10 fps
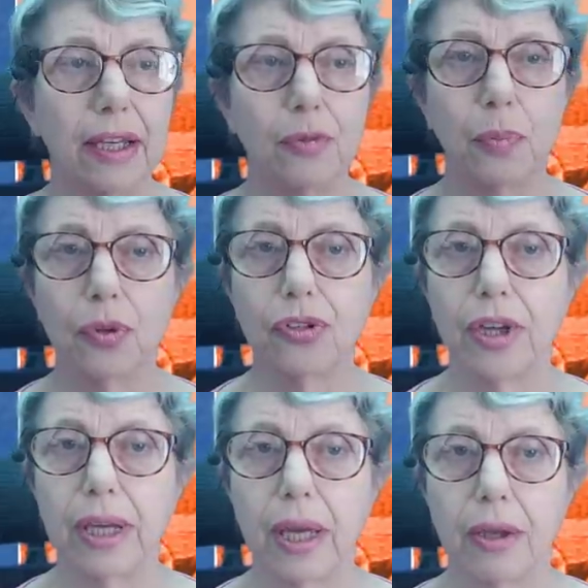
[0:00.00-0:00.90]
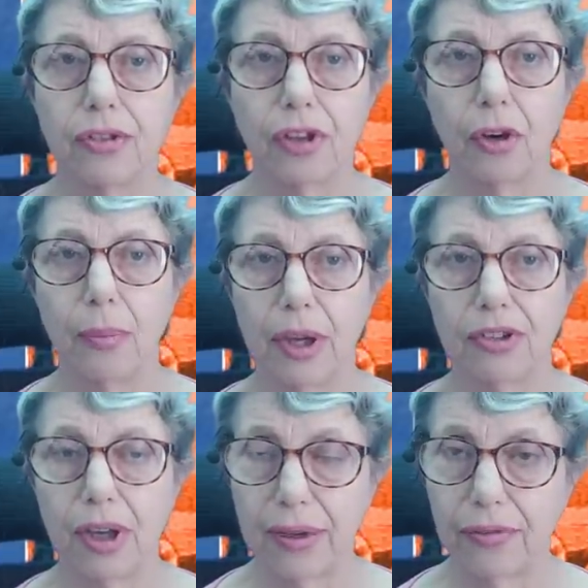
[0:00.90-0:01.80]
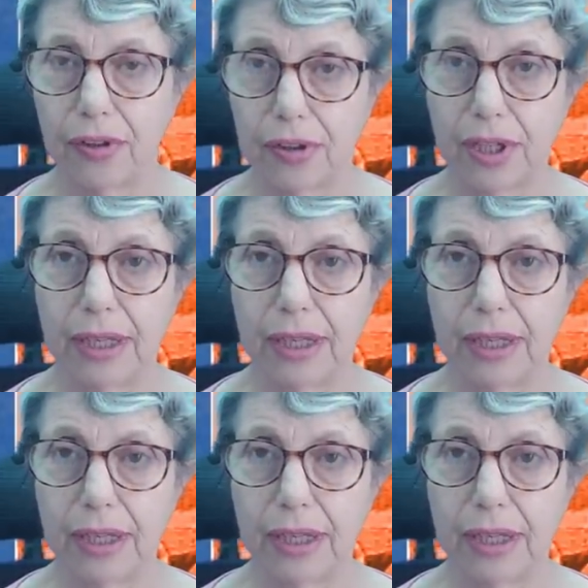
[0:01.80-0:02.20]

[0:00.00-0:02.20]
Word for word: is putting so much effort